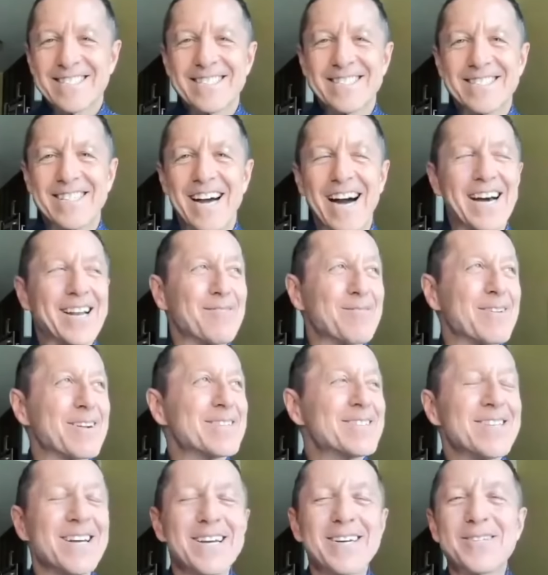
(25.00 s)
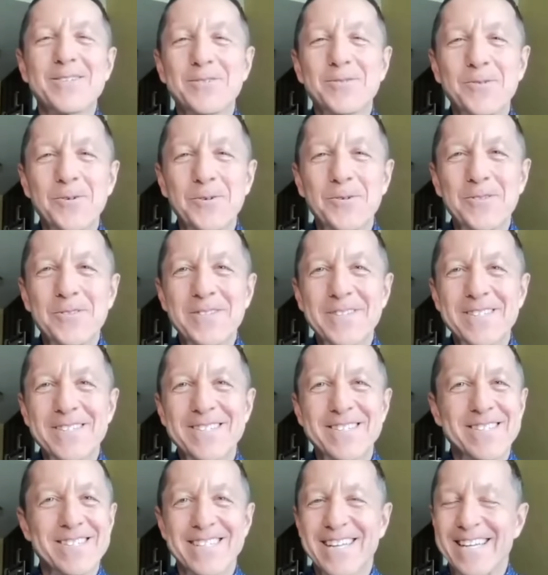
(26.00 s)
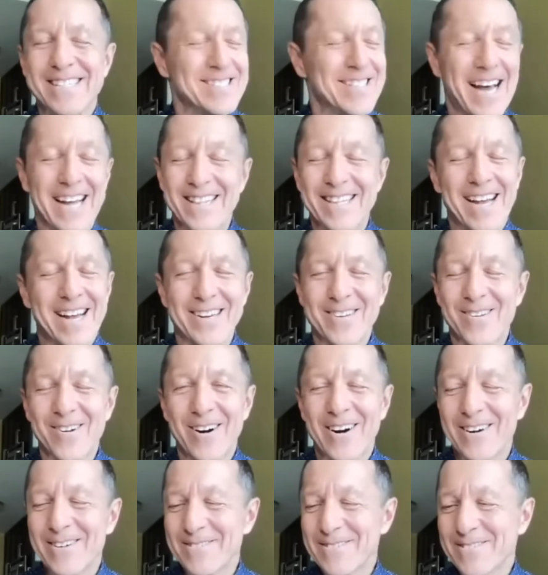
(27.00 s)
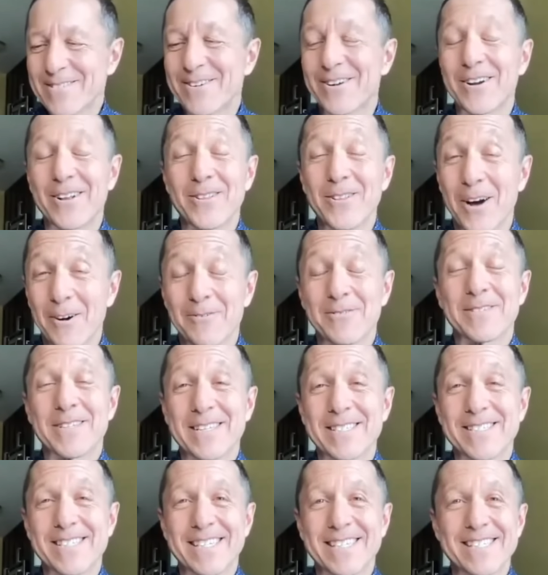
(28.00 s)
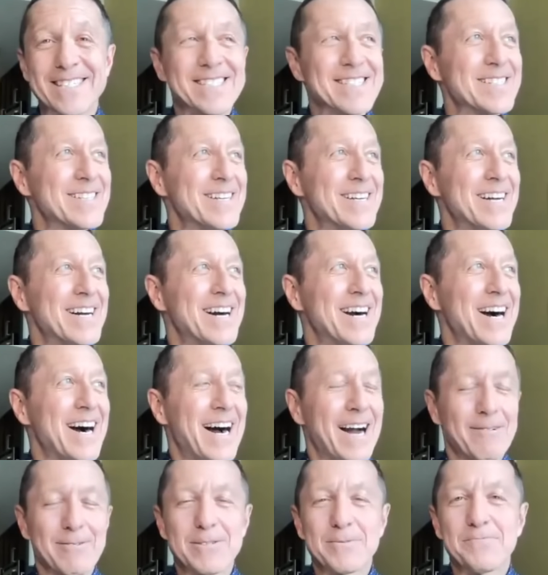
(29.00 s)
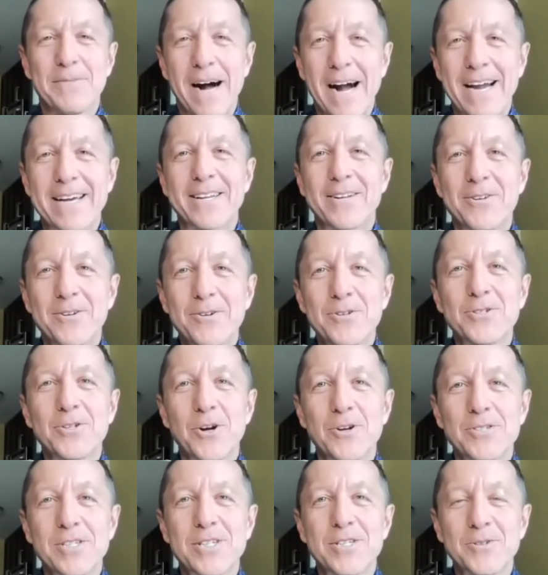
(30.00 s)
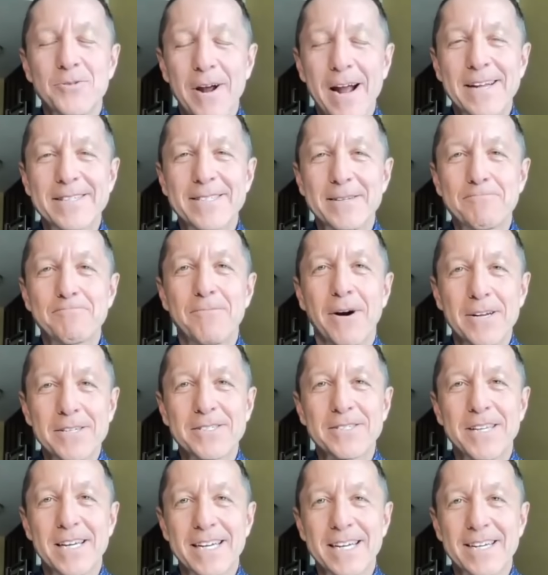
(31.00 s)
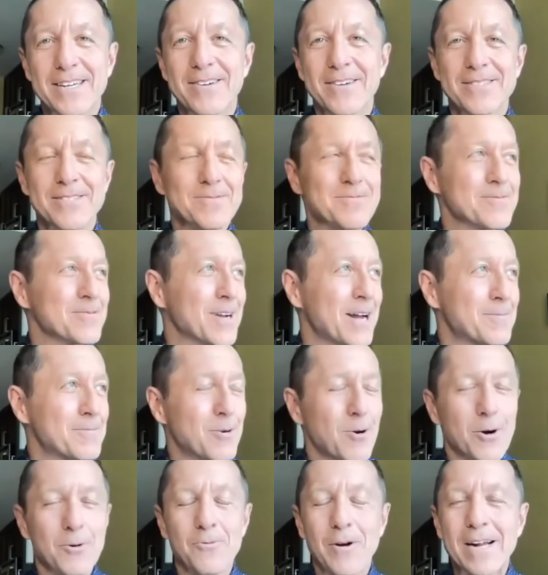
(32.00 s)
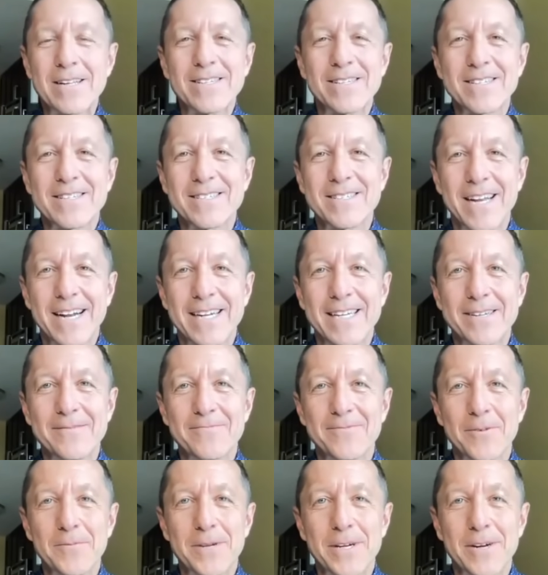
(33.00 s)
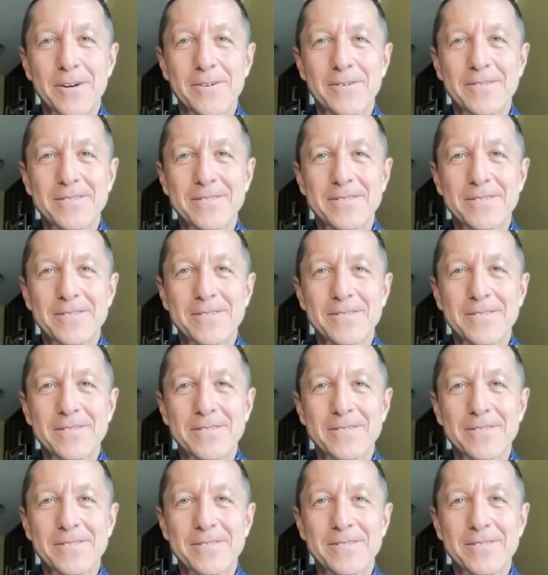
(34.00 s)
Todd, I'm going to tell you the truth. It's not that at all. You're going to love what this is. I was buying a New Jersey Transit bus ticket because I'm going right to the stadium from here.